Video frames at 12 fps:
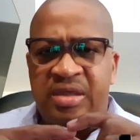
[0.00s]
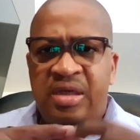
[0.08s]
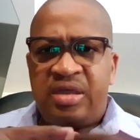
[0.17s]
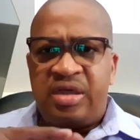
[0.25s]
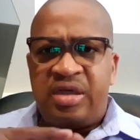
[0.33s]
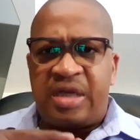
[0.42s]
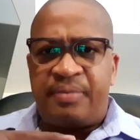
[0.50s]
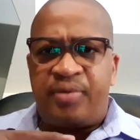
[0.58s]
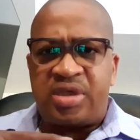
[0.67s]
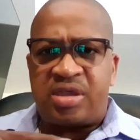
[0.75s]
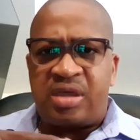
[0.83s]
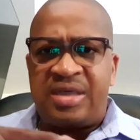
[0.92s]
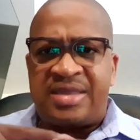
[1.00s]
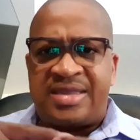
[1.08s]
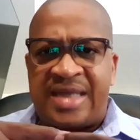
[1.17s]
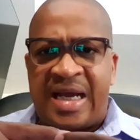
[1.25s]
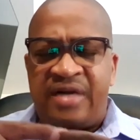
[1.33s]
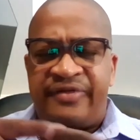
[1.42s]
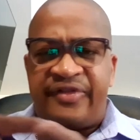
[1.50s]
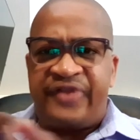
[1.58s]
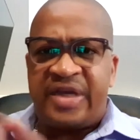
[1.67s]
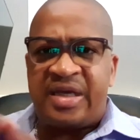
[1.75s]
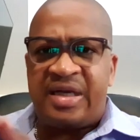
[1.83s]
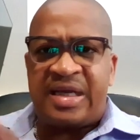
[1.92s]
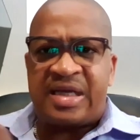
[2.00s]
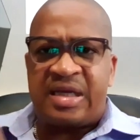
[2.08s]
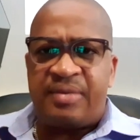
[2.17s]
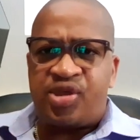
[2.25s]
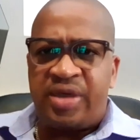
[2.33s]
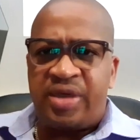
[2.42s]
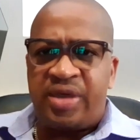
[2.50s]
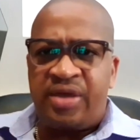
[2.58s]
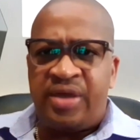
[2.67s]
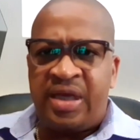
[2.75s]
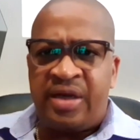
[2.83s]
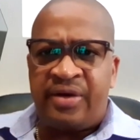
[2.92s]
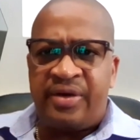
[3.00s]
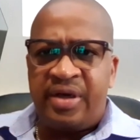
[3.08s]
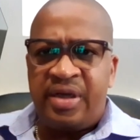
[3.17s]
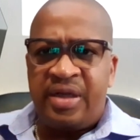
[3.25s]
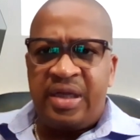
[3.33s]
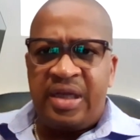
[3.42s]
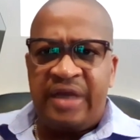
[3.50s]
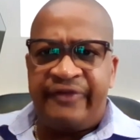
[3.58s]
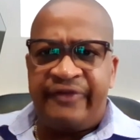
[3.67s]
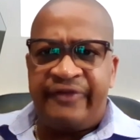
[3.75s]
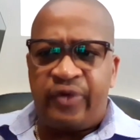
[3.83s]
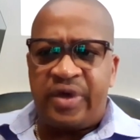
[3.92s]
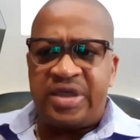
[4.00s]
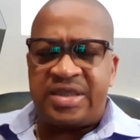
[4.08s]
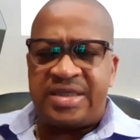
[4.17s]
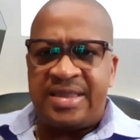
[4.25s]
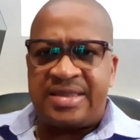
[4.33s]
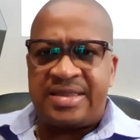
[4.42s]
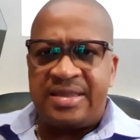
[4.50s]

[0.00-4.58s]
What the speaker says: You can put it on the side of the finger like I'm showing you here. If for instance,